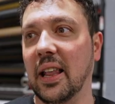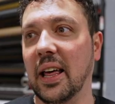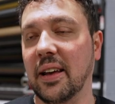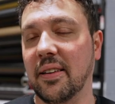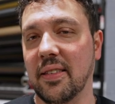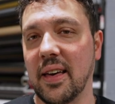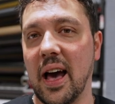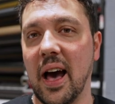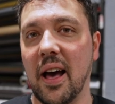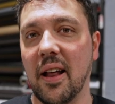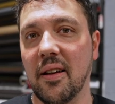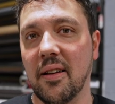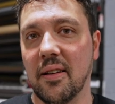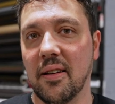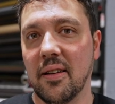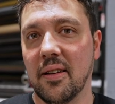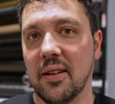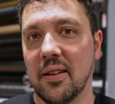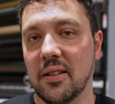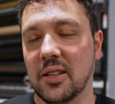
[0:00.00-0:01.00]
like
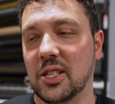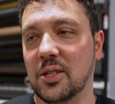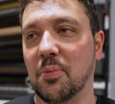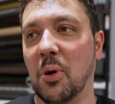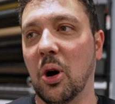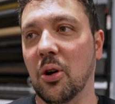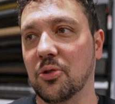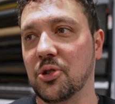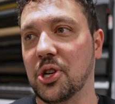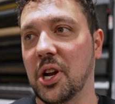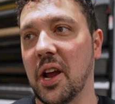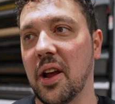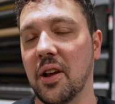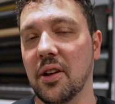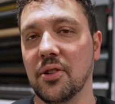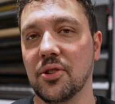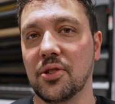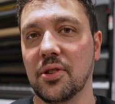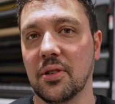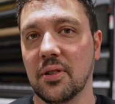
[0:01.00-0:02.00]
that small
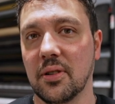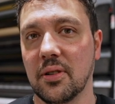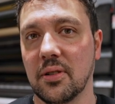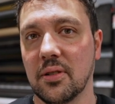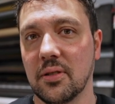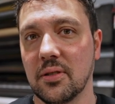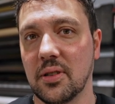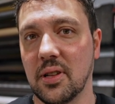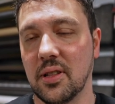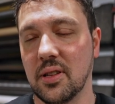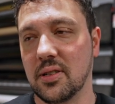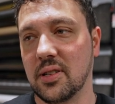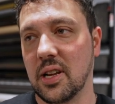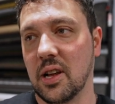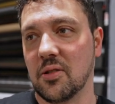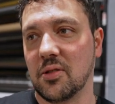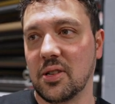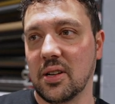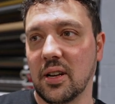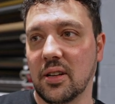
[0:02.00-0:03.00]
change to the
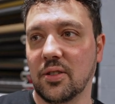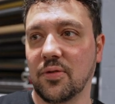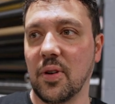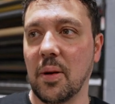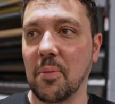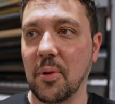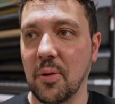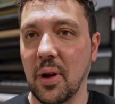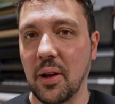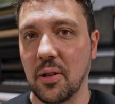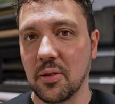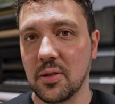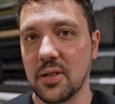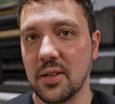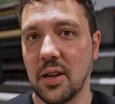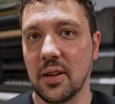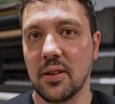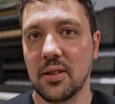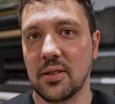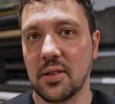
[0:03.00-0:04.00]
Z06 from the regular
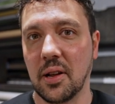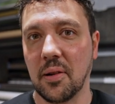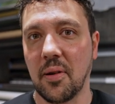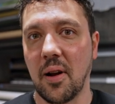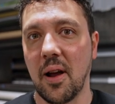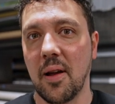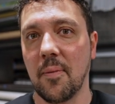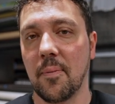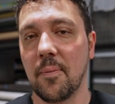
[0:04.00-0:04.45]
Stingray.